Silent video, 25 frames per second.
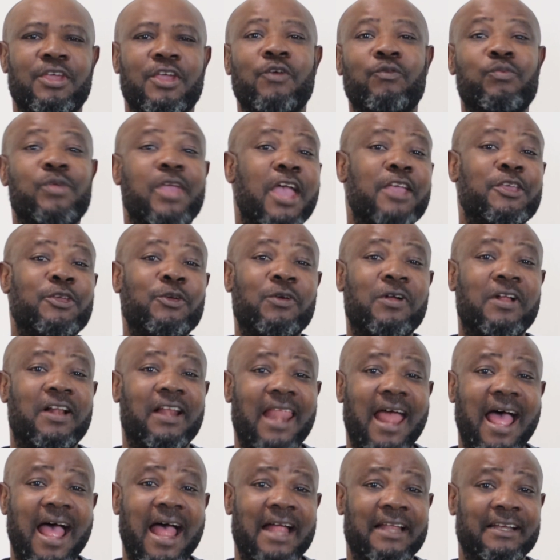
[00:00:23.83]
were you
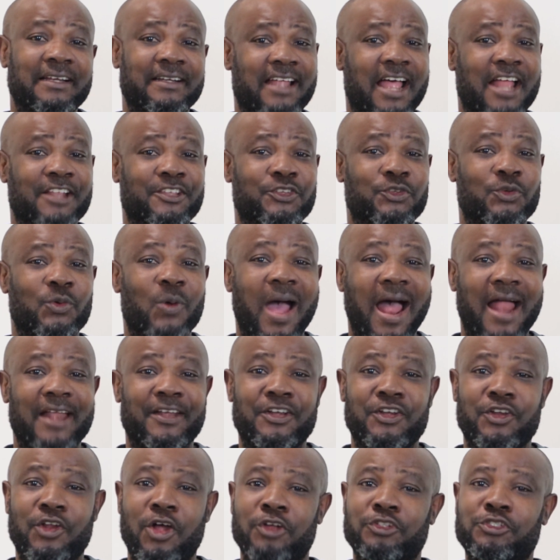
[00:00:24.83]
glad that you
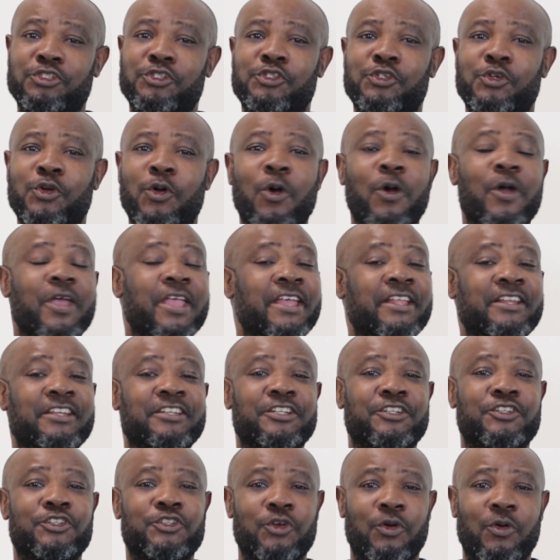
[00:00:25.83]
had not thrown in
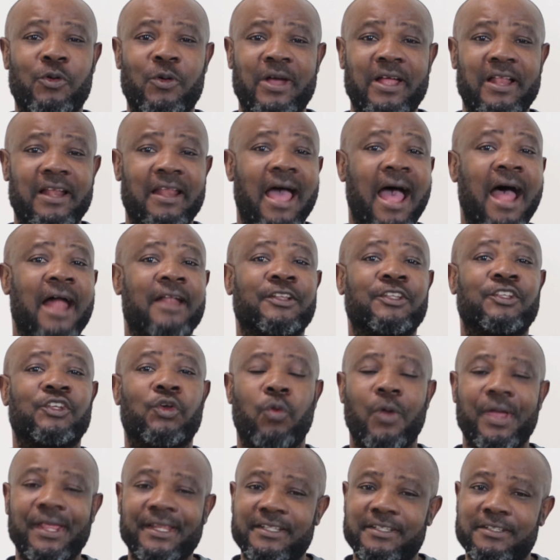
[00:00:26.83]
the towel and
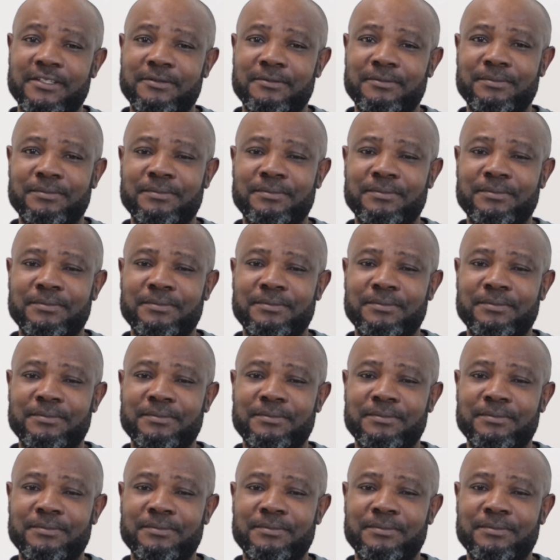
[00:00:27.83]
quit?